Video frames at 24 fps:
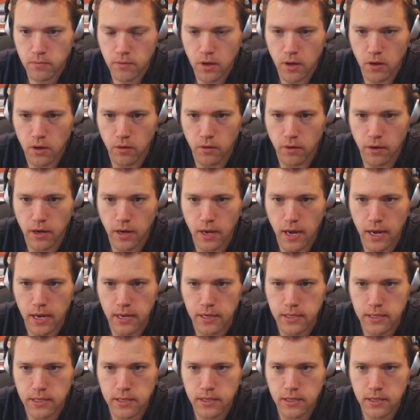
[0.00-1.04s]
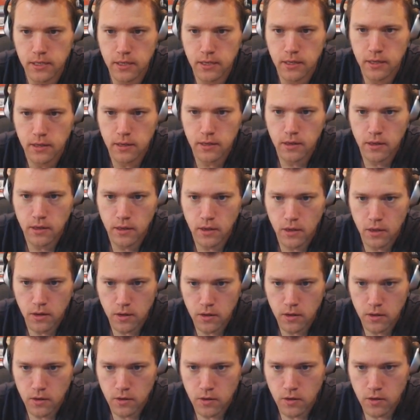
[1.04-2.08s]
Oh, nice. Good
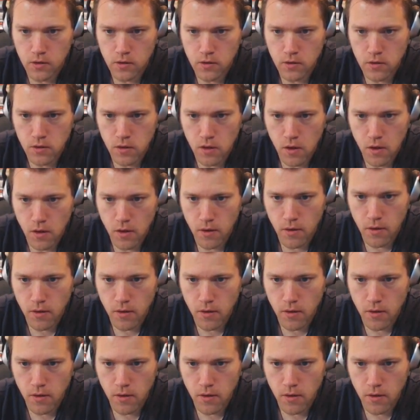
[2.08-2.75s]
luck out there.